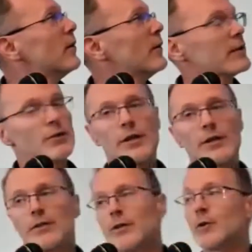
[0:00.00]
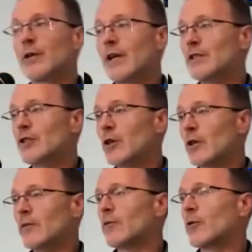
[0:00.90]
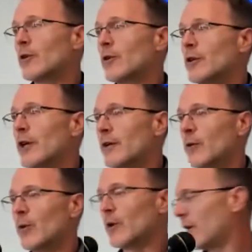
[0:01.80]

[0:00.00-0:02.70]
don't exchange the creation for the creator.